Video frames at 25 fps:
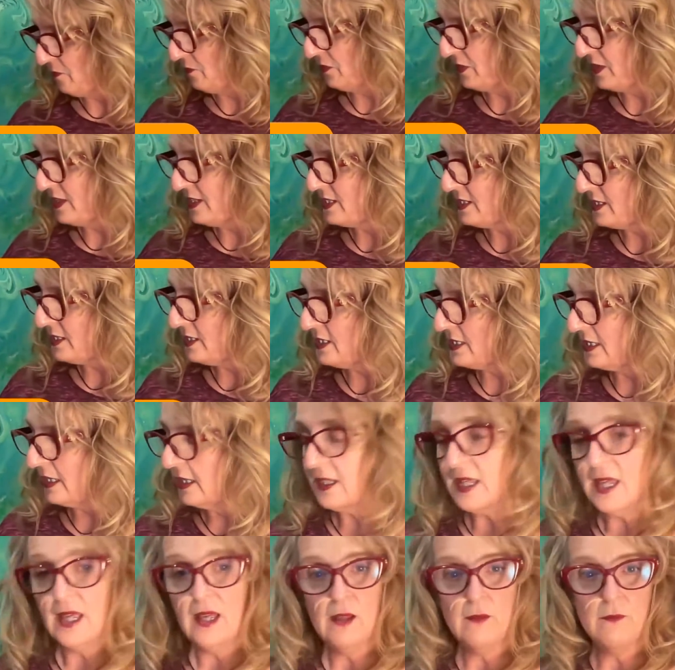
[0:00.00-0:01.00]
this is a
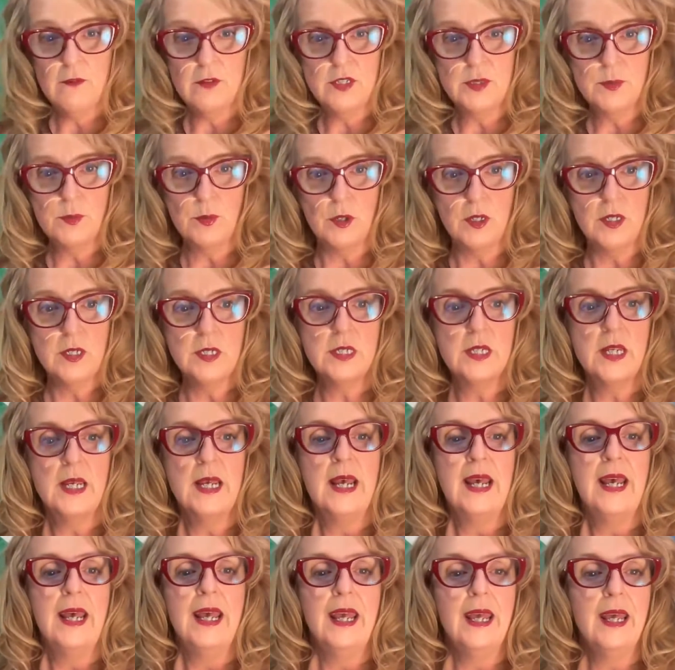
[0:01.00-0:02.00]
canvas print,
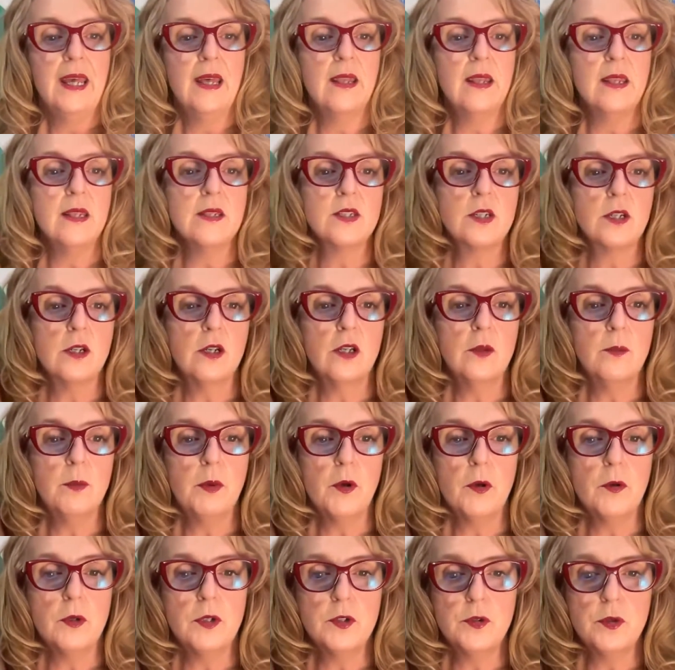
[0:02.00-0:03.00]
and it's called
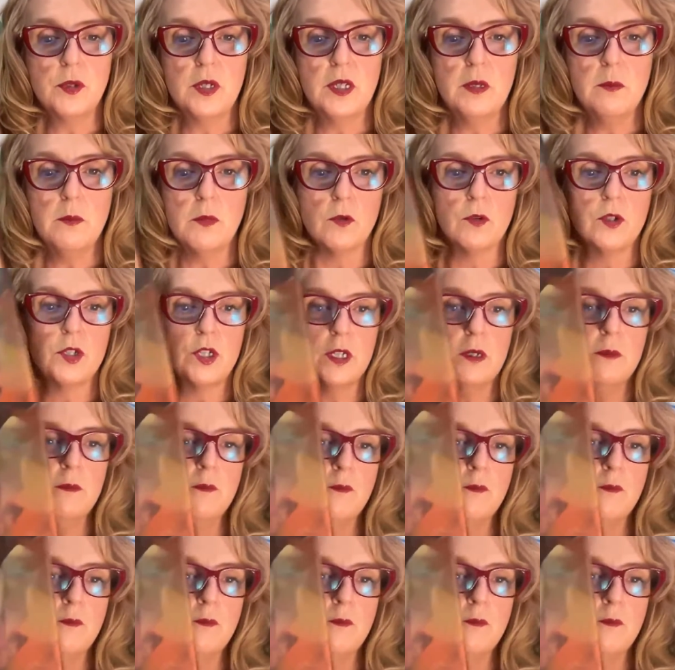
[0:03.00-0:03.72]
Poetry in Motion.